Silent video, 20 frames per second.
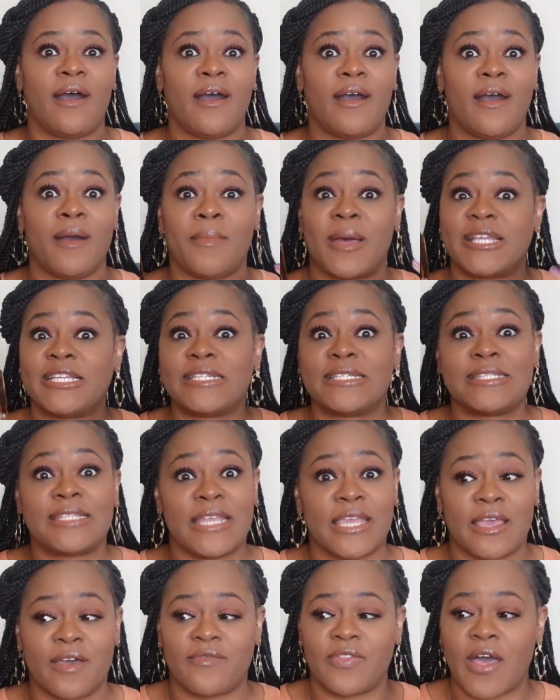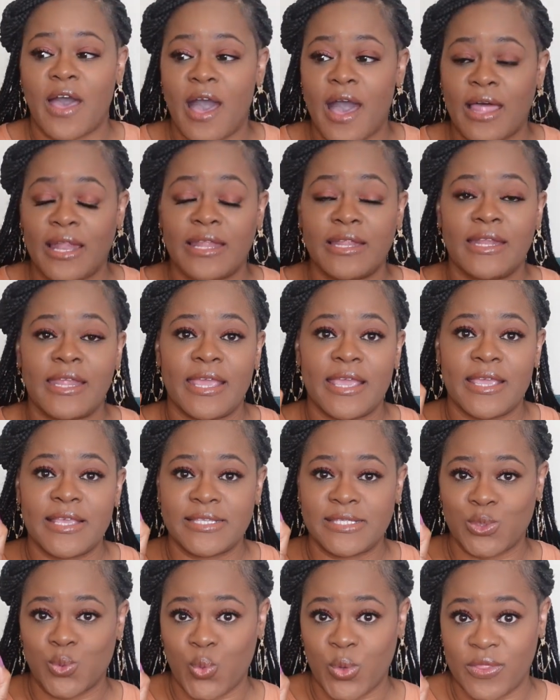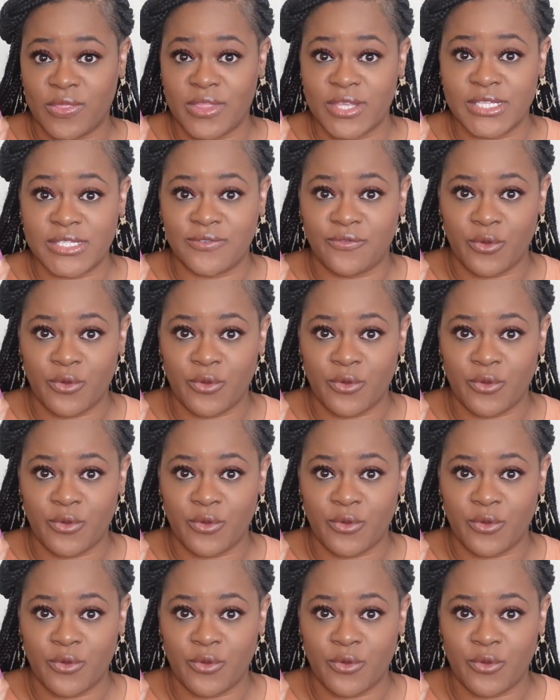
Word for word: um, I just think of the holidays with this